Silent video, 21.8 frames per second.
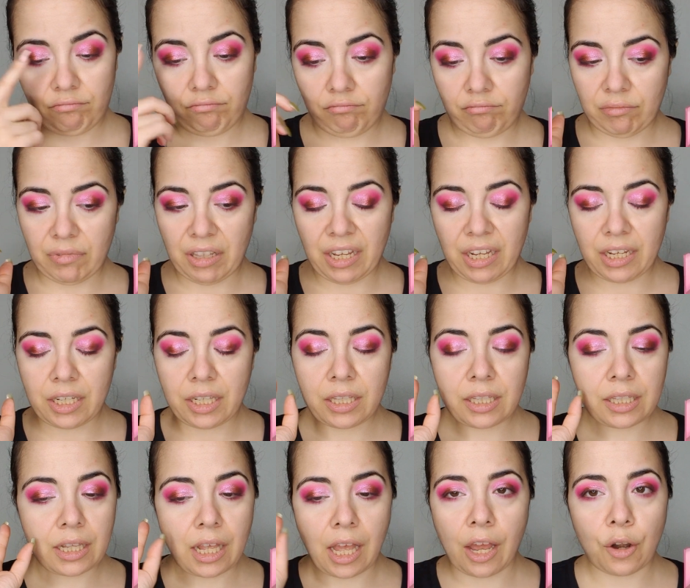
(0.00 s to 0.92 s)

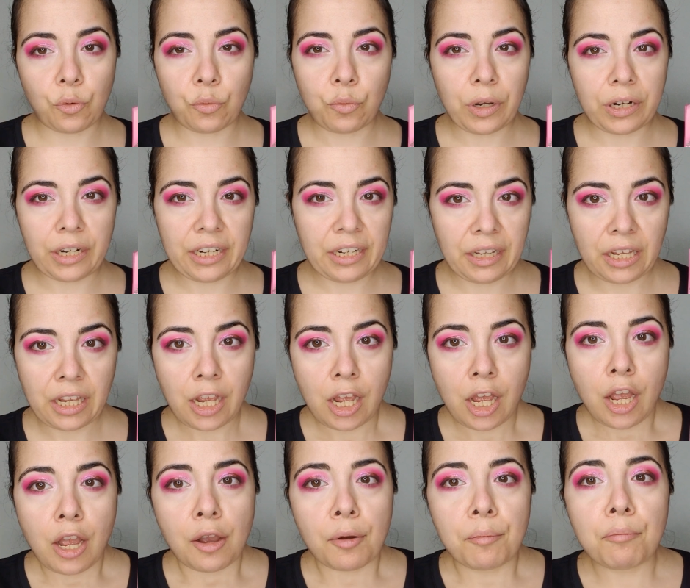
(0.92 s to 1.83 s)
lids. I don't want any
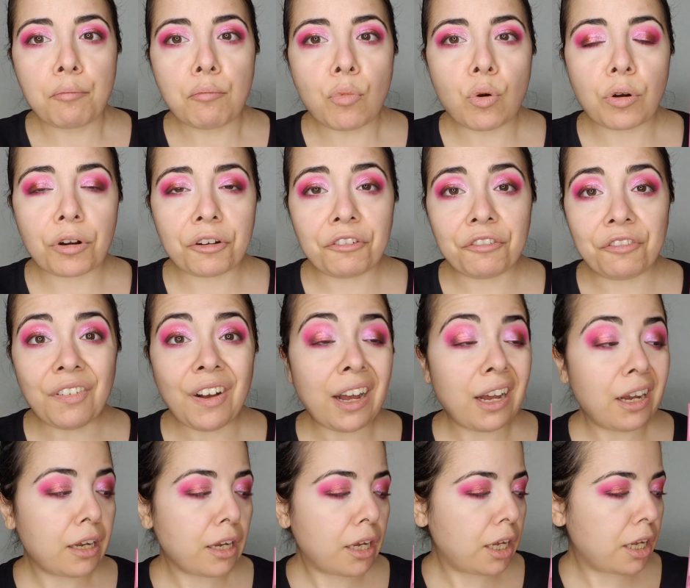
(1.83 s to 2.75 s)
more
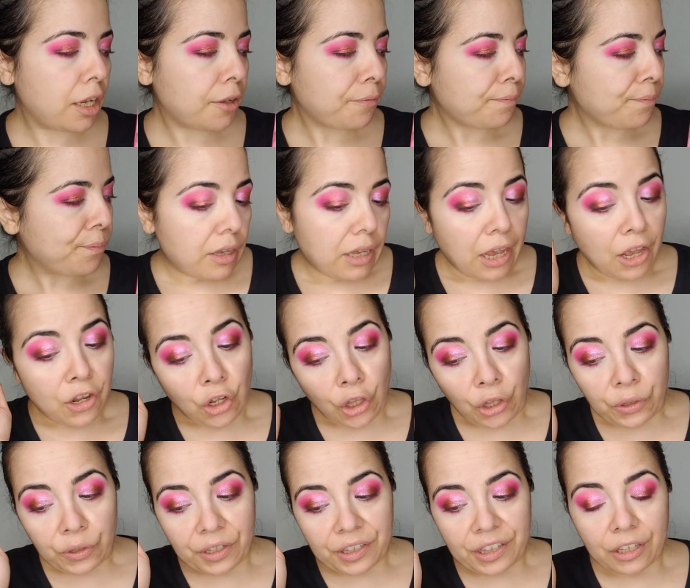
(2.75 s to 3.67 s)
funk.
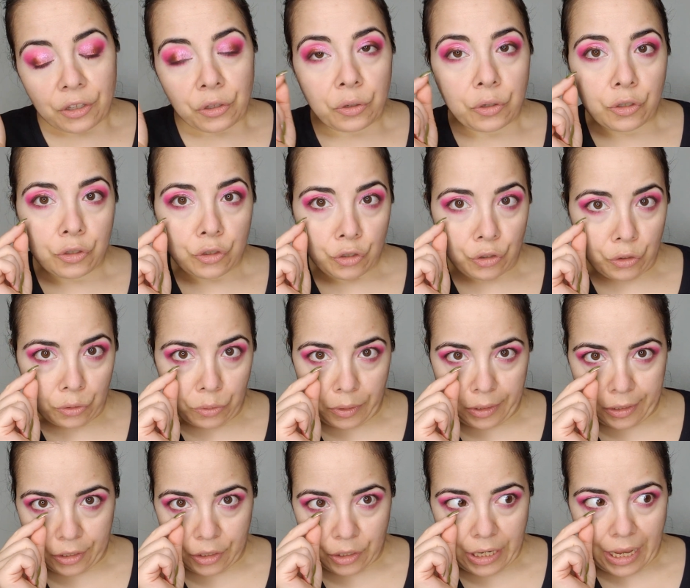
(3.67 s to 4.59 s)
Another thing you could do
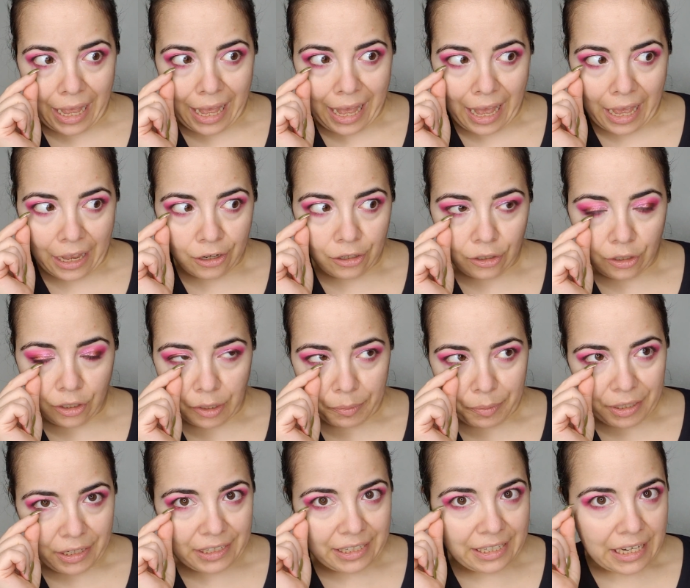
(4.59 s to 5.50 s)
is to add a little
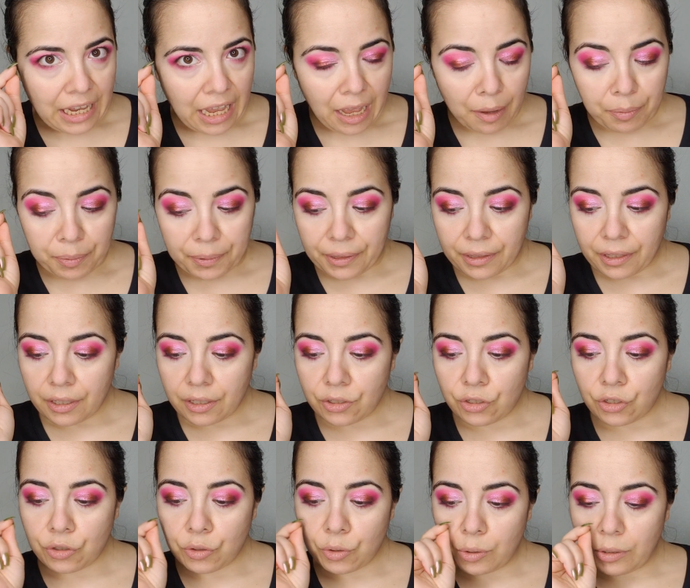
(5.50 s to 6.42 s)
bit of depth
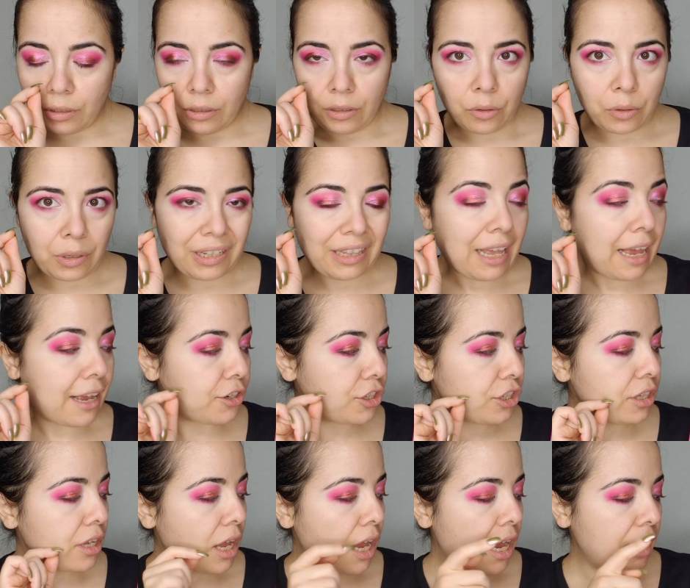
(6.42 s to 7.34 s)
to the lower lash
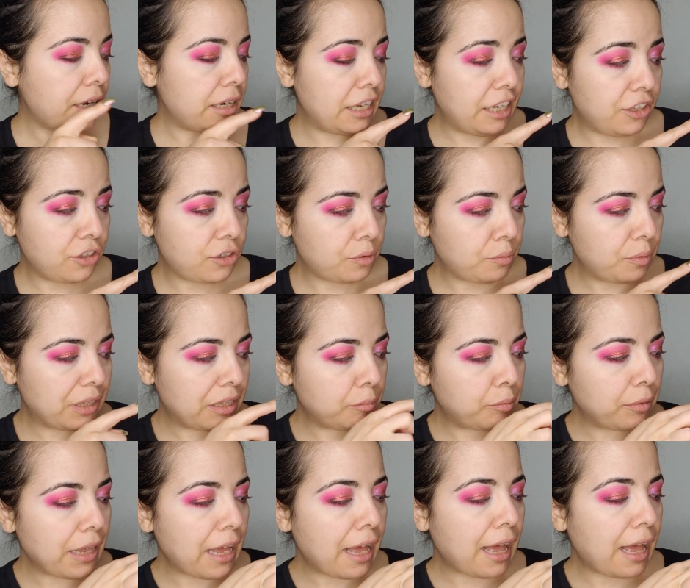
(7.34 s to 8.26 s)
line, either with the
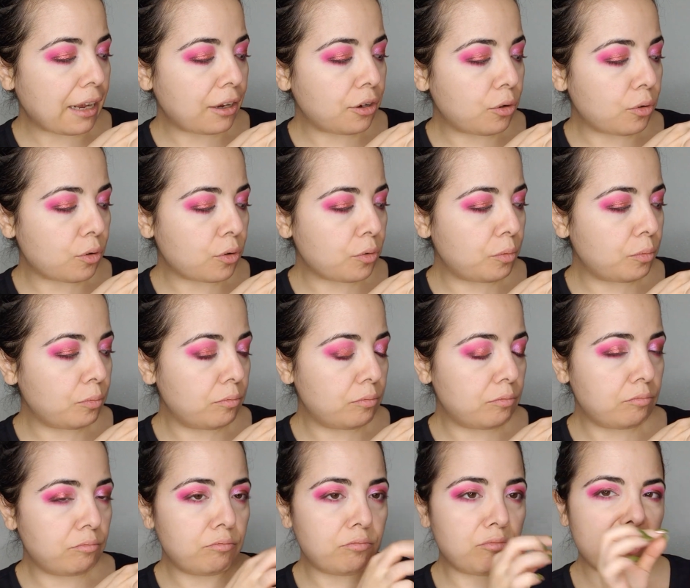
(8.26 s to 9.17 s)
black or
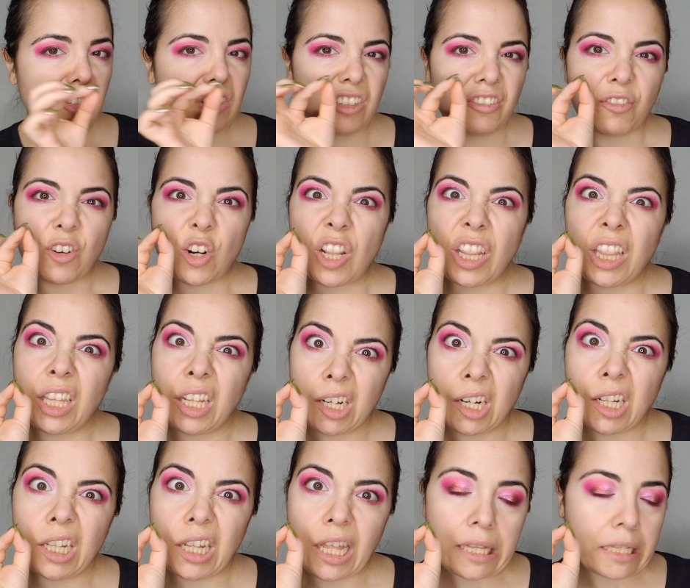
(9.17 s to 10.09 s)
for a
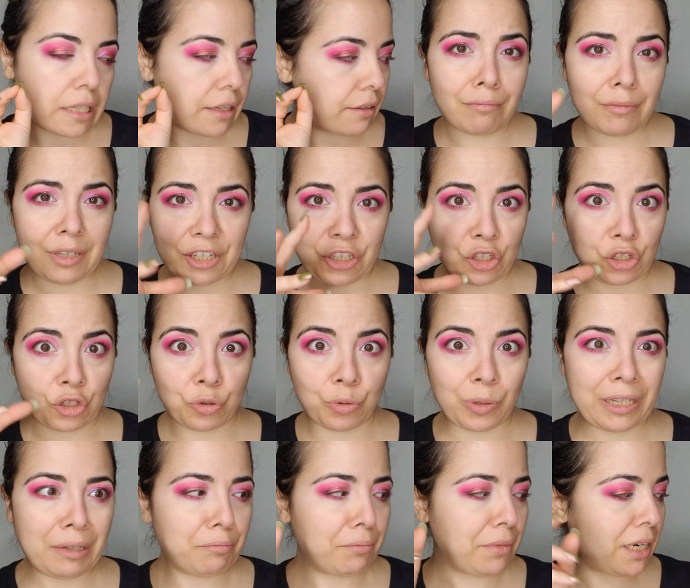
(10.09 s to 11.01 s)
little less
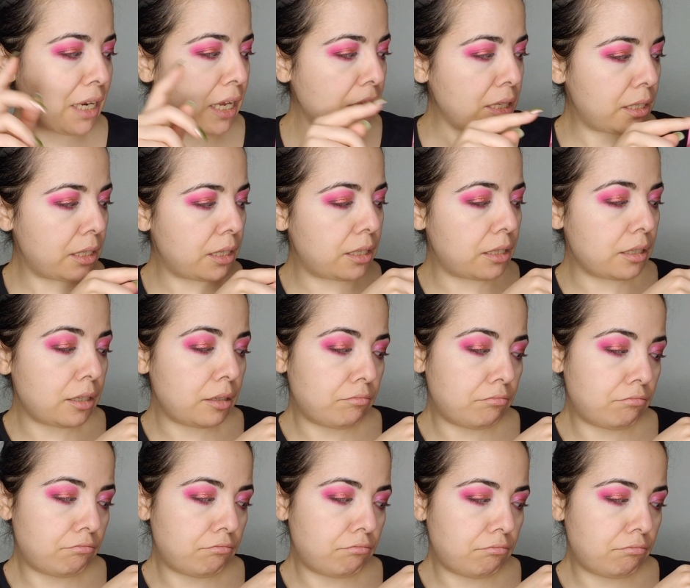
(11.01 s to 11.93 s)
extremeness,
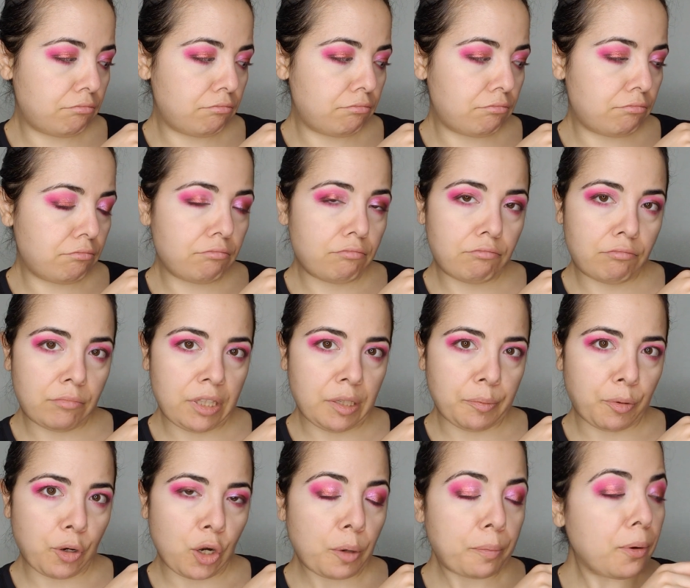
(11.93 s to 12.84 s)
the
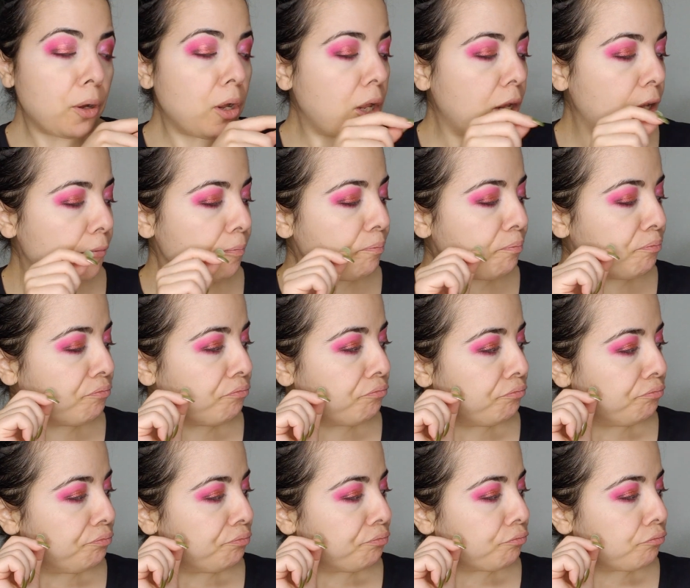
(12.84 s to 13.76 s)
purple,
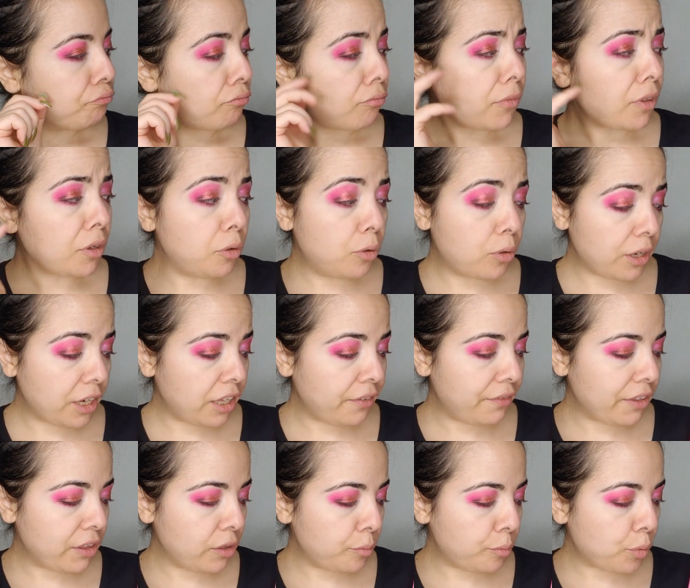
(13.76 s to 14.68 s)
or
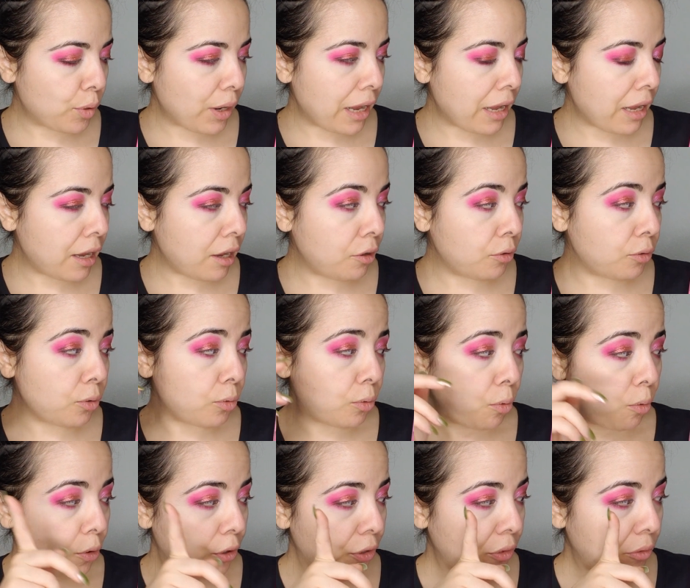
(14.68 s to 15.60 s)
even the brown
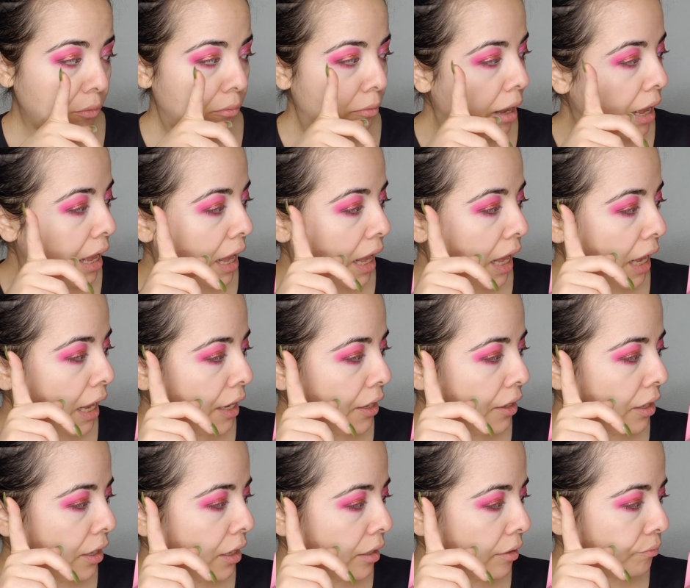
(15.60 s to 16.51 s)
or the
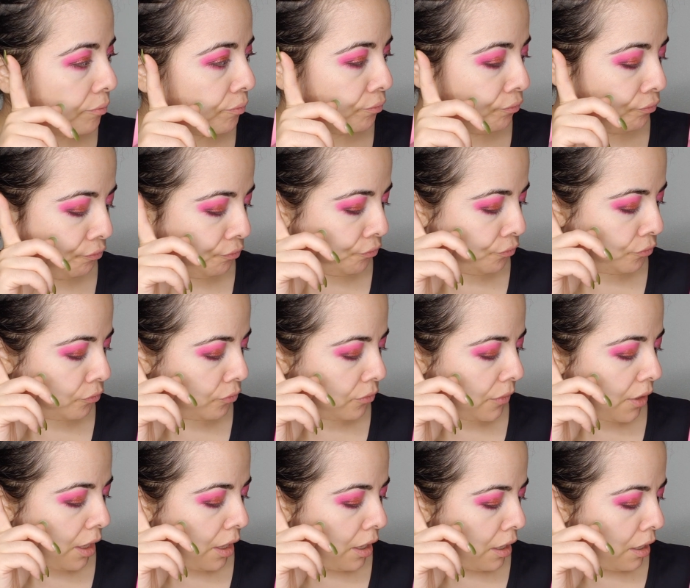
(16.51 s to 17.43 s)
red.
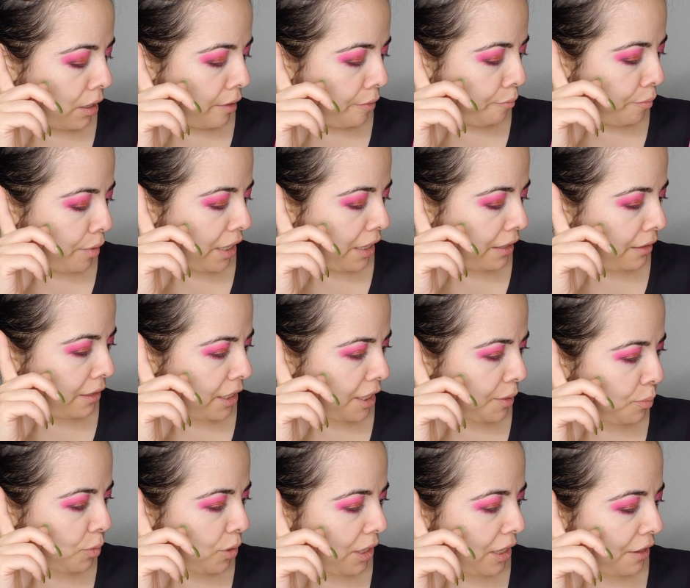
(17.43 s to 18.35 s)
But at this
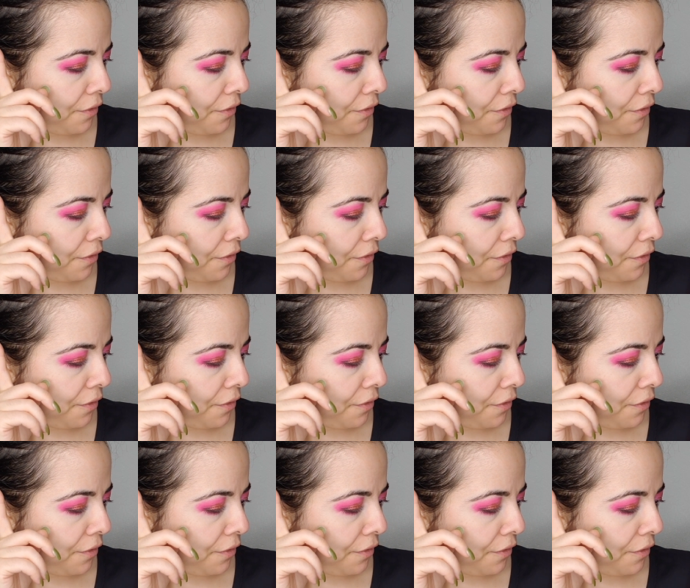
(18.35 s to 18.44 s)
point, I